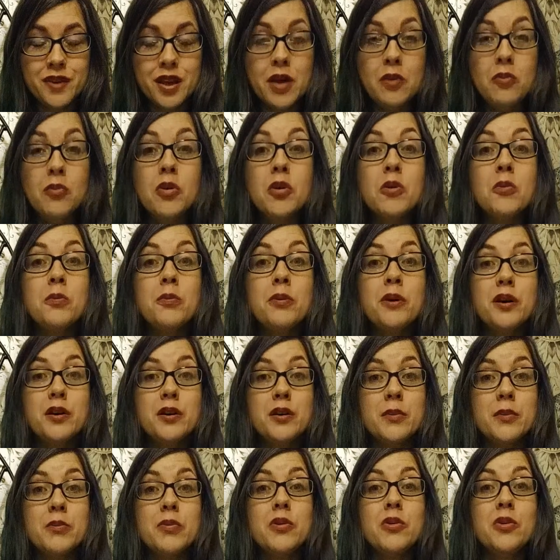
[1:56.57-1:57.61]
And we were
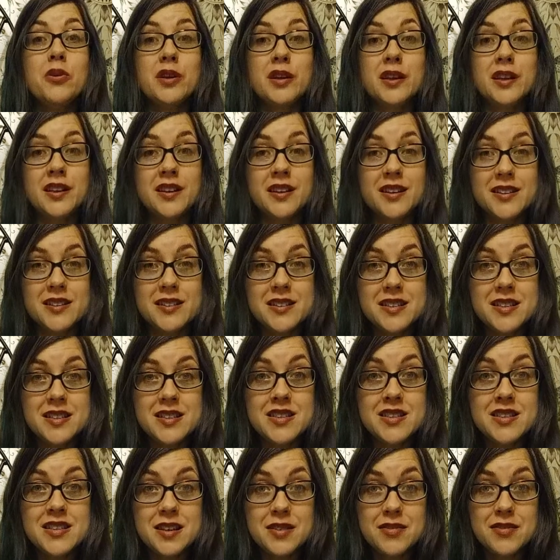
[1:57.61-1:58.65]
both born in
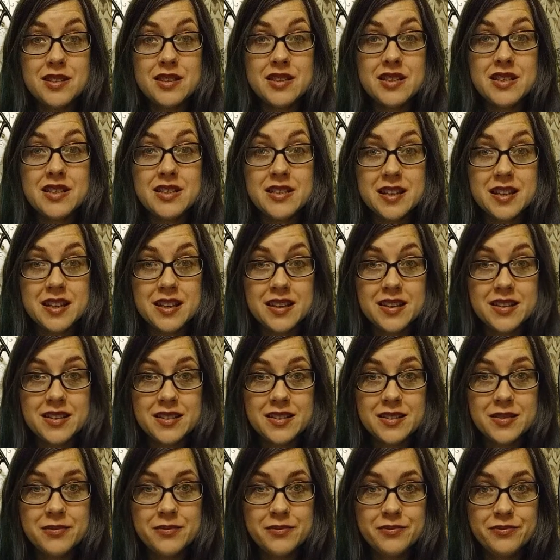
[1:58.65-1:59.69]

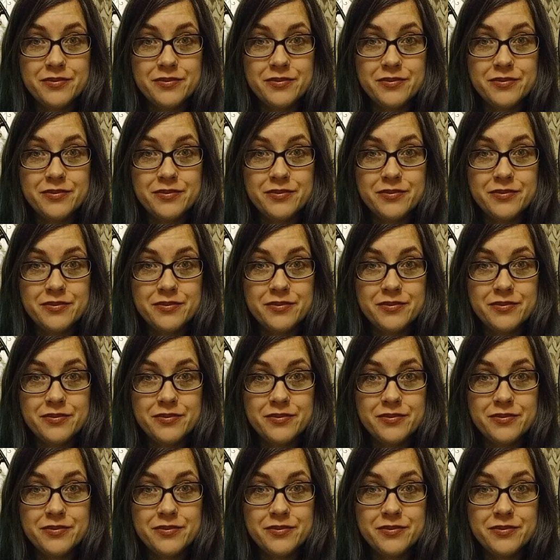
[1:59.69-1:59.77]
1976.